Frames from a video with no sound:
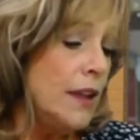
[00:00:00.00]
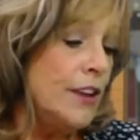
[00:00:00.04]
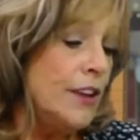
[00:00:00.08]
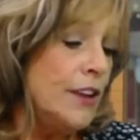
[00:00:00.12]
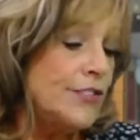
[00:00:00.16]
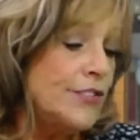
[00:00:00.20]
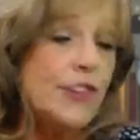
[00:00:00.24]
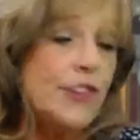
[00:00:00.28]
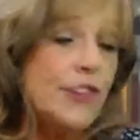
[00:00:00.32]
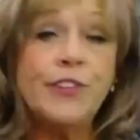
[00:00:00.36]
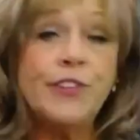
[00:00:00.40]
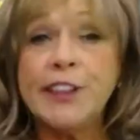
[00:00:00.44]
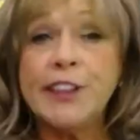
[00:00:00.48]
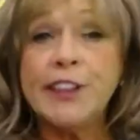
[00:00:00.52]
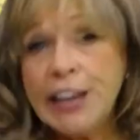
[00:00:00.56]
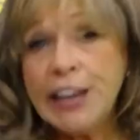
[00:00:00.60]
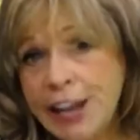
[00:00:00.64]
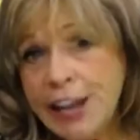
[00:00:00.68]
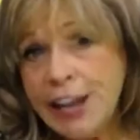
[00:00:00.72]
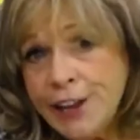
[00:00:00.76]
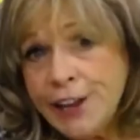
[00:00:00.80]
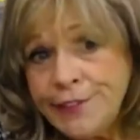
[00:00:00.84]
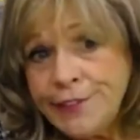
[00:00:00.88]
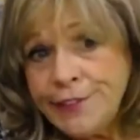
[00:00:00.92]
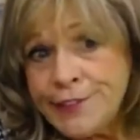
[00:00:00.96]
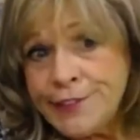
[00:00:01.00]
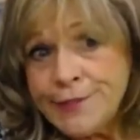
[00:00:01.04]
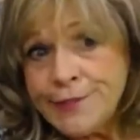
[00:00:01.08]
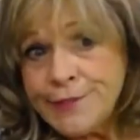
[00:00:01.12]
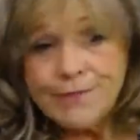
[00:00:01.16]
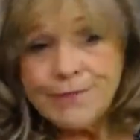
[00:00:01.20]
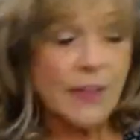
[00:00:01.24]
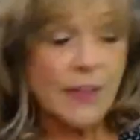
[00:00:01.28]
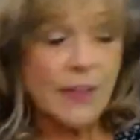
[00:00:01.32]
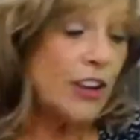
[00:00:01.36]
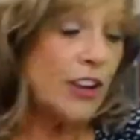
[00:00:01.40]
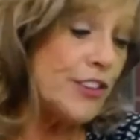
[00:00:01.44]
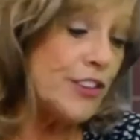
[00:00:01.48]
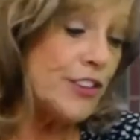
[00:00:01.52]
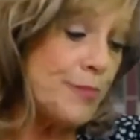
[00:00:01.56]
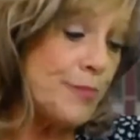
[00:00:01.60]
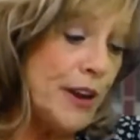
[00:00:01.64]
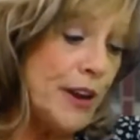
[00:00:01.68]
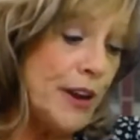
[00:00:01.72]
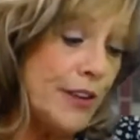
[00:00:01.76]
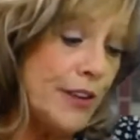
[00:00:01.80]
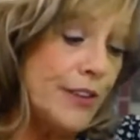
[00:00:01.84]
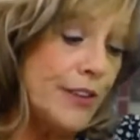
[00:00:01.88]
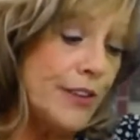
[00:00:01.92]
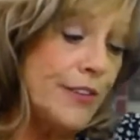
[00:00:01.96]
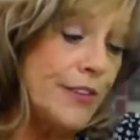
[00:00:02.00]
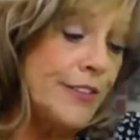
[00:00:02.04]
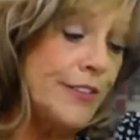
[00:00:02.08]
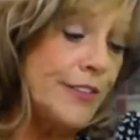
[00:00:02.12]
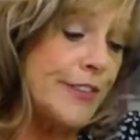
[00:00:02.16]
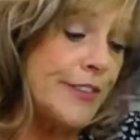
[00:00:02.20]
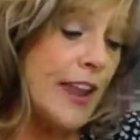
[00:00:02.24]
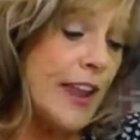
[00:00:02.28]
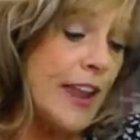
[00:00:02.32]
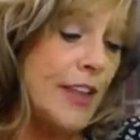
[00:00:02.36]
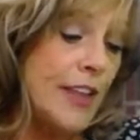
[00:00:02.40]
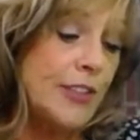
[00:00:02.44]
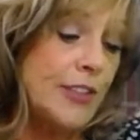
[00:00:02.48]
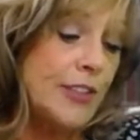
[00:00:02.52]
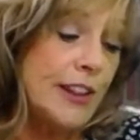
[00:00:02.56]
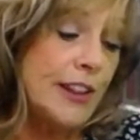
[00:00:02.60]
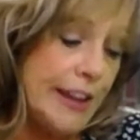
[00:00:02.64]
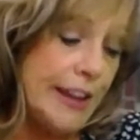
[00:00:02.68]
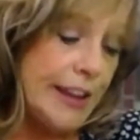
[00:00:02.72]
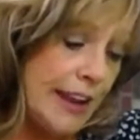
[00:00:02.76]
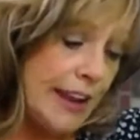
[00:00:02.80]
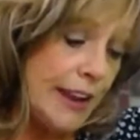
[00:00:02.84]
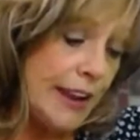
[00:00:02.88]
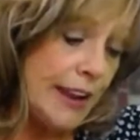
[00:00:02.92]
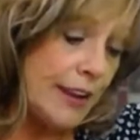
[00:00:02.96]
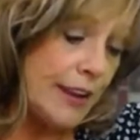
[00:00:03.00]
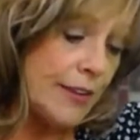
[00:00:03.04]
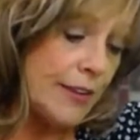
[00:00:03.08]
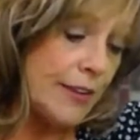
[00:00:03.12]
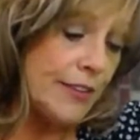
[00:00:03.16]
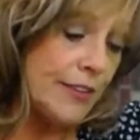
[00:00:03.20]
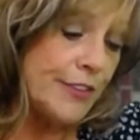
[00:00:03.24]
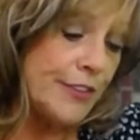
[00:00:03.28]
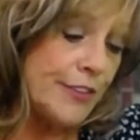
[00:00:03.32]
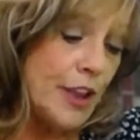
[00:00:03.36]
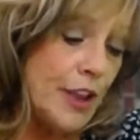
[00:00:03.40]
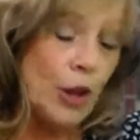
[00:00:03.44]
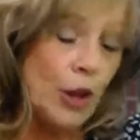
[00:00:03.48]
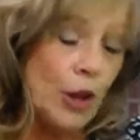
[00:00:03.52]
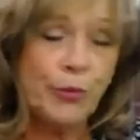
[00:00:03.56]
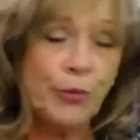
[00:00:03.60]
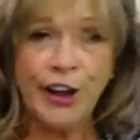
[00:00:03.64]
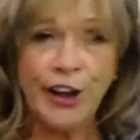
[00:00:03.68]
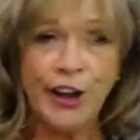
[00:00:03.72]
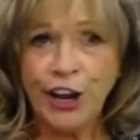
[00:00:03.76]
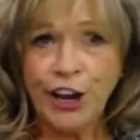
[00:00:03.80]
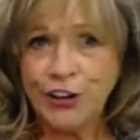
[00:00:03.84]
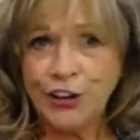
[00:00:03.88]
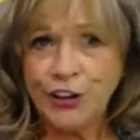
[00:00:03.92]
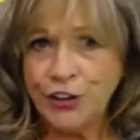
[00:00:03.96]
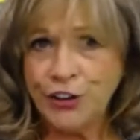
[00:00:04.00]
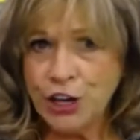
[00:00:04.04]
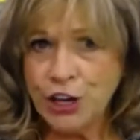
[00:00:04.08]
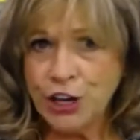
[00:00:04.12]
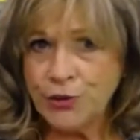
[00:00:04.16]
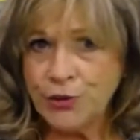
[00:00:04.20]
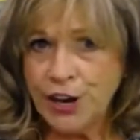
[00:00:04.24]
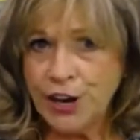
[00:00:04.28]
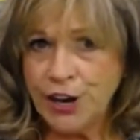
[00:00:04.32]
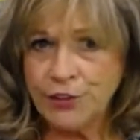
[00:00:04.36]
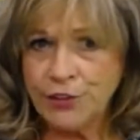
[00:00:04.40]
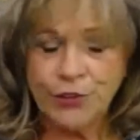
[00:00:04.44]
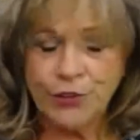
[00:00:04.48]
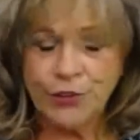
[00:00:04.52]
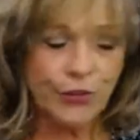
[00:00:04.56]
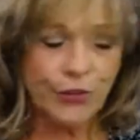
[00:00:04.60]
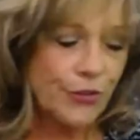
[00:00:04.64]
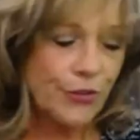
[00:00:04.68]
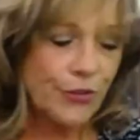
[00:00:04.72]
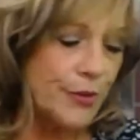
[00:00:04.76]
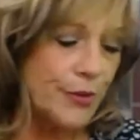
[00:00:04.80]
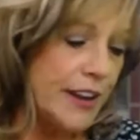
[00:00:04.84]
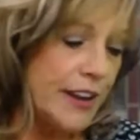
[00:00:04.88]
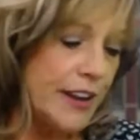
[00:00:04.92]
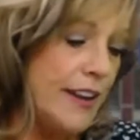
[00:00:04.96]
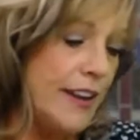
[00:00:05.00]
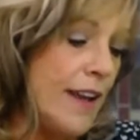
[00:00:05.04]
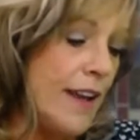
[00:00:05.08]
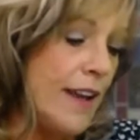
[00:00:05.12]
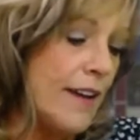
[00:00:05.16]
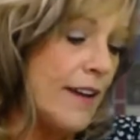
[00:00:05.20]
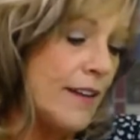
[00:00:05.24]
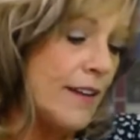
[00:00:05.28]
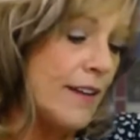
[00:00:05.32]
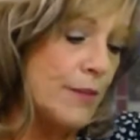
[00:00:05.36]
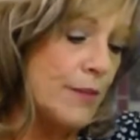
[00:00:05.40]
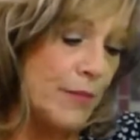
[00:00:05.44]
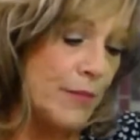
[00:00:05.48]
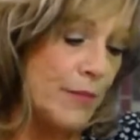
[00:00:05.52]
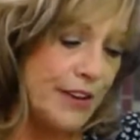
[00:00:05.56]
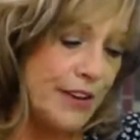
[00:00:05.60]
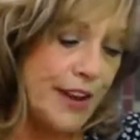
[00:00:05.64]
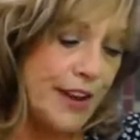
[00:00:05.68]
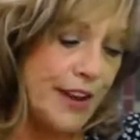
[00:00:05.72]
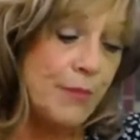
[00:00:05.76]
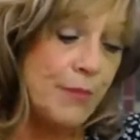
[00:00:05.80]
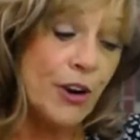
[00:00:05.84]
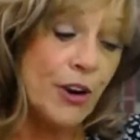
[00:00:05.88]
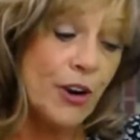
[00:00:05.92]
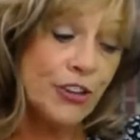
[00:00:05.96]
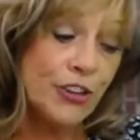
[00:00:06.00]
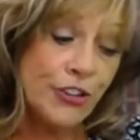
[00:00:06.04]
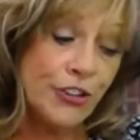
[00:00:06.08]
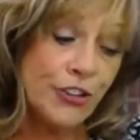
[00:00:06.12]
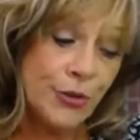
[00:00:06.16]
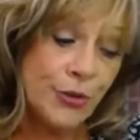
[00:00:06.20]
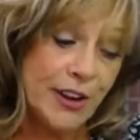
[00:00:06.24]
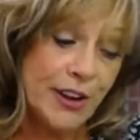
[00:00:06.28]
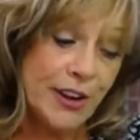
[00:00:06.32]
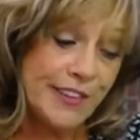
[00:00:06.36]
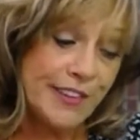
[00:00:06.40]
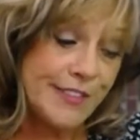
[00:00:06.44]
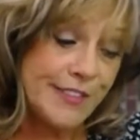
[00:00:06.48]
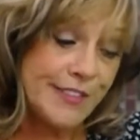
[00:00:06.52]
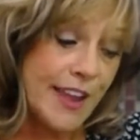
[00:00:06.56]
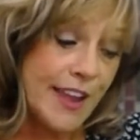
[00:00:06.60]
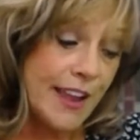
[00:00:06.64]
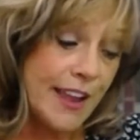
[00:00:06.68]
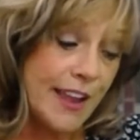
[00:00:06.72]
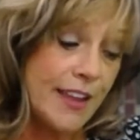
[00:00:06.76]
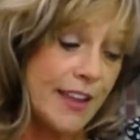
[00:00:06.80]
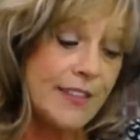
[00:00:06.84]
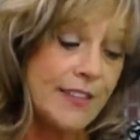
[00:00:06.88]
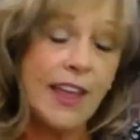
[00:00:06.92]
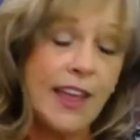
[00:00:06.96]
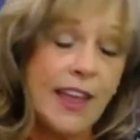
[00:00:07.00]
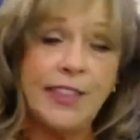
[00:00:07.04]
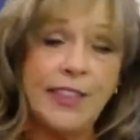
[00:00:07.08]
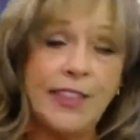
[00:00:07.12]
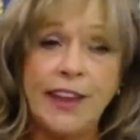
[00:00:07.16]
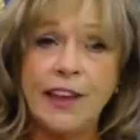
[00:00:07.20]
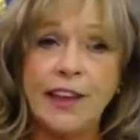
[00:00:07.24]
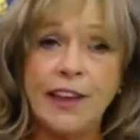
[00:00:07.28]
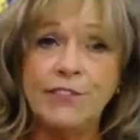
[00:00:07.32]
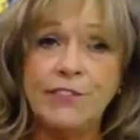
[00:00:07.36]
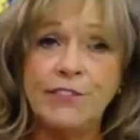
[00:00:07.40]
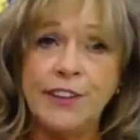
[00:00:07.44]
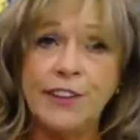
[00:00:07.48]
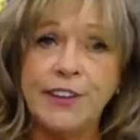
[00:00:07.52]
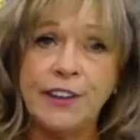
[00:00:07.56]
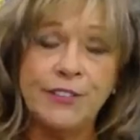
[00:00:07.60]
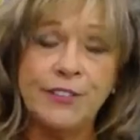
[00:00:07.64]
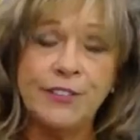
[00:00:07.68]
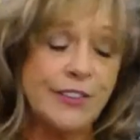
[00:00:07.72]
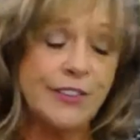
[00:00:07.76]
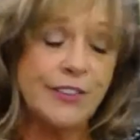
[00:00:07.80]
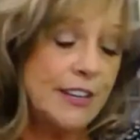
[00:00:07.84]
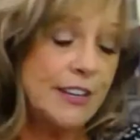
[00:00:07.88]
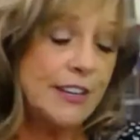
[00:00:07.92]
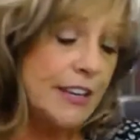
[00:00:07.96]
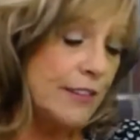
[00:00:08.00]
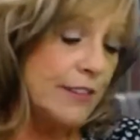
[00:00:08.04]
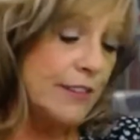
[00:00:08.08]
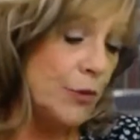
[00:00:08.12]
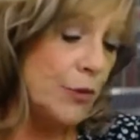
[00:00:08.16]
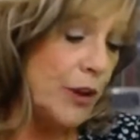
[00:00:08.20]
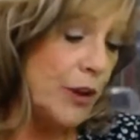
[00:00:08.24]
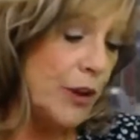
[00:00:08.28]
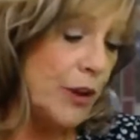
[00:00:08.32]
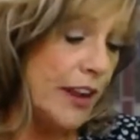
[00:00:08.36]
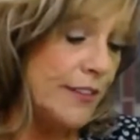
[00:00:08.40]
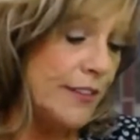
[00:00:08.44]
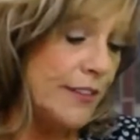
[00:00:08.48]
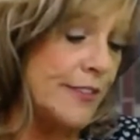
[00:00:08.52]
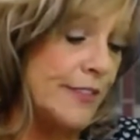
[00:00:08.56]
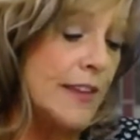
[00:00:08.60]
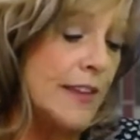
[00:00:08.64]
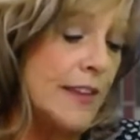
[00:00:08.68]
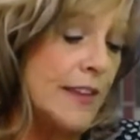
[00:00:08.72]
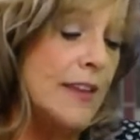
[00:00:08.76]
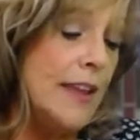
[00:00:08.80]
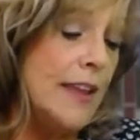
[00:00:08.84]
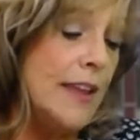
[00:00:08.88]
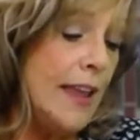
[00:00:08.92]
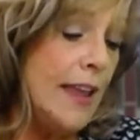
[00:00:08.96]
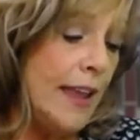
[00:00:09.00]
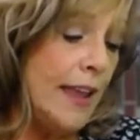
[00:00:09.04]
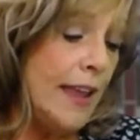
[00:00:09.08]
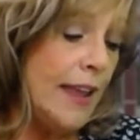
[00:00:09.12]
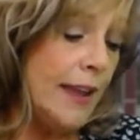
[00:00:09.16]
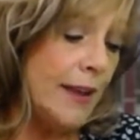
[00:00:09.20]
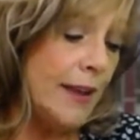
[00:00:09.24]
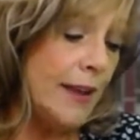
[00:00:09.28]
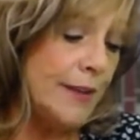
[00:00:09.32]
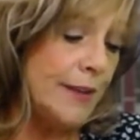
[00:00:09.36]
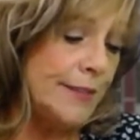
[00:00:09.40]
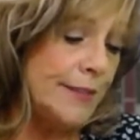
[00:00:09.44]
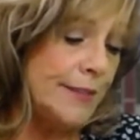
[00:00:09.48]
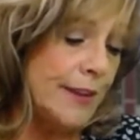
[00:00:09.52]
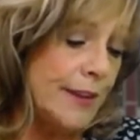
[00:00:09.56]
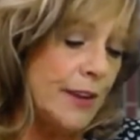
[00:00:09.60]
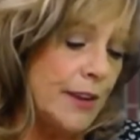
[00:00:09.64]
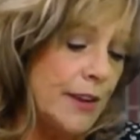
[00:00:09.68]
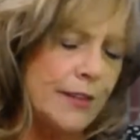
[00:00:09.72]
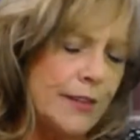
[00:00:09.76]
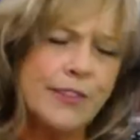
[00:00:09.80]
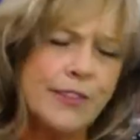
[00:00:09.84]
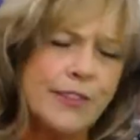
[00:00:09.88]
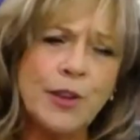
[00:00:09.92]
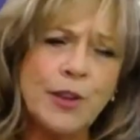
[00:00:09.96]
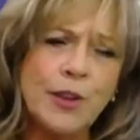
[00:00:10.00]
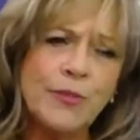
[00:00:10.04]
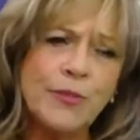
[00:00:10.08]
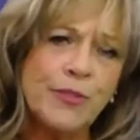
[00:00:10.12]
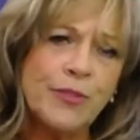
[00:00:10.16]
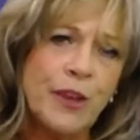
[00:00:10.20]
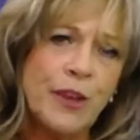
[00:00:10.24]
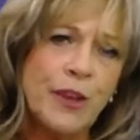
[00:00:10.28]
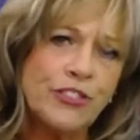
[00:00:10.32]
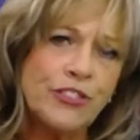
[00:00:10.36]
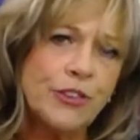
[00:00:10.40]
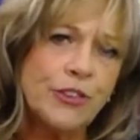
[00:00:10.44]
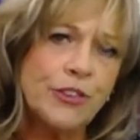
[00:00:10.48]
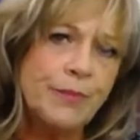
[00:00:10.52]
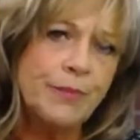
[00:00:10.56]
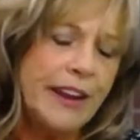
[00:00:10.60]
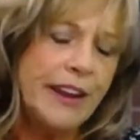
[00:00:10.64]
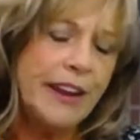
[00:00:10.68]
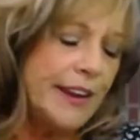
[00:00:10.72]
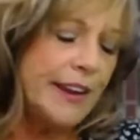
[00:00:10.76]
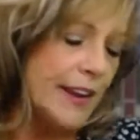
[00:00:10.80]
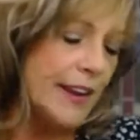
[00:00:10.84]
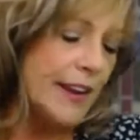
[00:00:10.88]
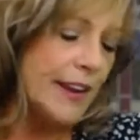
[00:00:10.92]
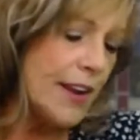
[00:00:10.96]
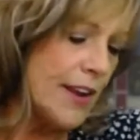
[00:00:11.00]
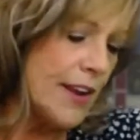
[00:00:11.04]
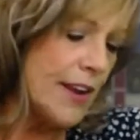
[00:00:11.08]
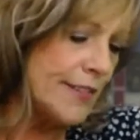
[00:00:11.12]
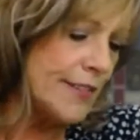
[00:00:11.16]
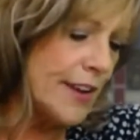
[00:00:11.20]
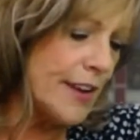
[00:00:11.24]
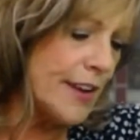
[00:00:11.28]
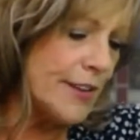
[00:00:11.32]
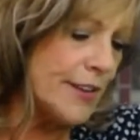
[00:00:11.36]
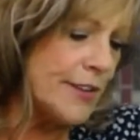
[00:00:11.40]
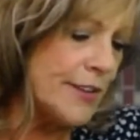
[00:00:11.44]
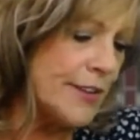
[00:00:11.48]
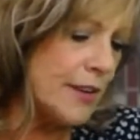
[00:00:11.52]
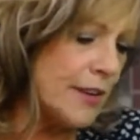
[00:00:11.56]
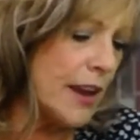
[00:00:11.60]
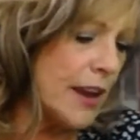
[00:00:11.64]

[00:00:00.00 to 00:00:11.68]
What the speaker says: So for the kids, Sprinkles at the Link is celebrating a 2-year anniversary on Monday, March 22nd, and they have gifts and giveaways and some special media contest.